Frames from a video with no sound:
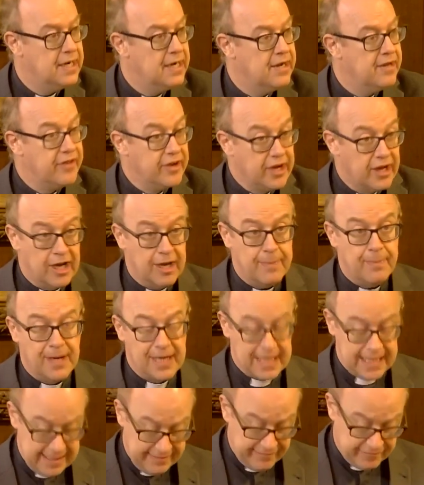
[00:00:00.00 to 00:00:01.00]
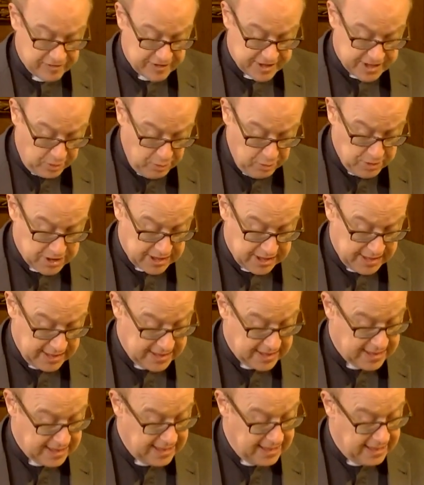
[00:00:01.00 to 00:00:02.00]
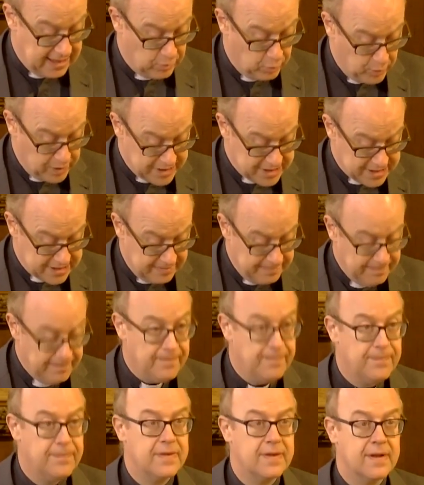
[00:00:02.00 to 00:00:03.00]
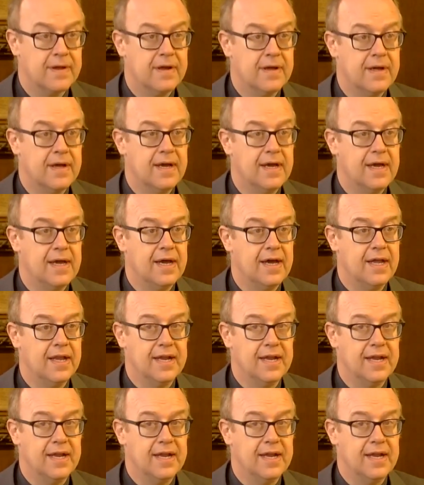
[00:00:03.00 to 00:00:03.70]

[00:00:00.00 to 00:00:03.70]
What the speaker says: that I believe resulted in the wisdom and the